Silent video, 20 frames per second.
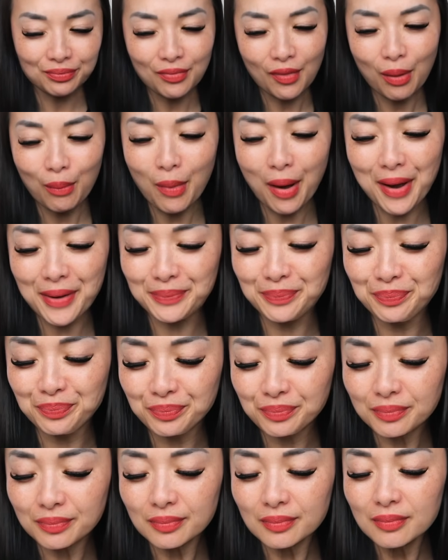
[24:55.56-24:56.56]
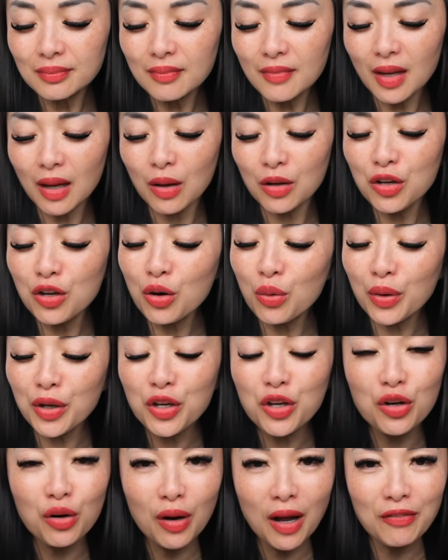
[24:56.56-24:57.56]
But, you know, when
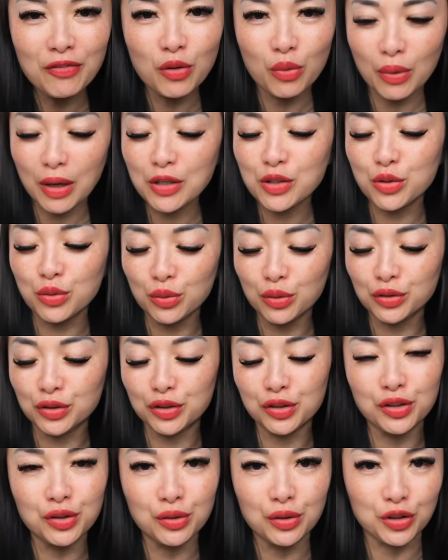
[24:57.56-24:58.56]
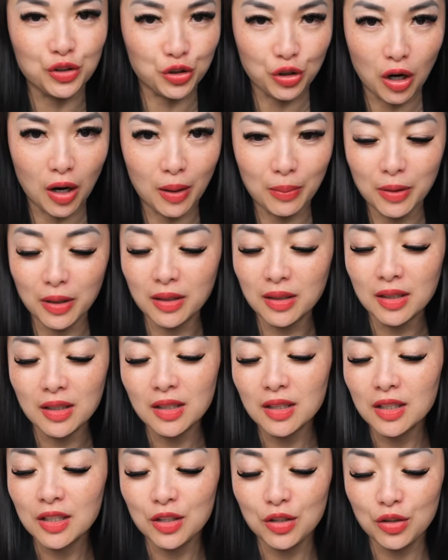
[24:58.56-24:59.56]
you don't have the right tools to do a job,
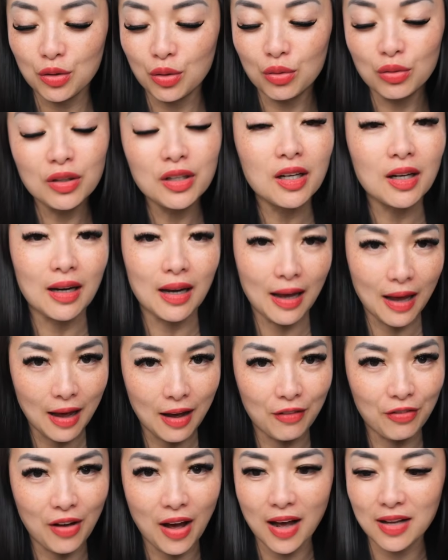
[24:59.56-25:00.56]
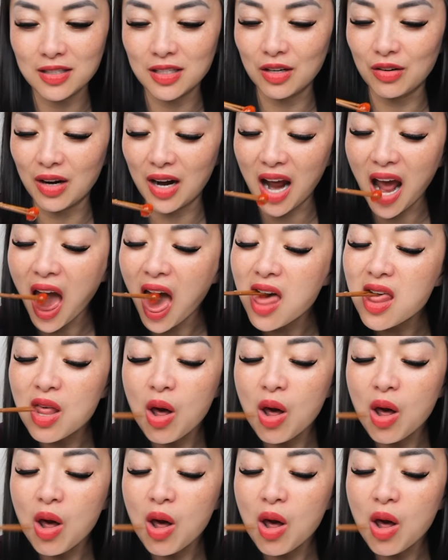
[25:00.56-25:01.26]
you're only going to half-ass it, right?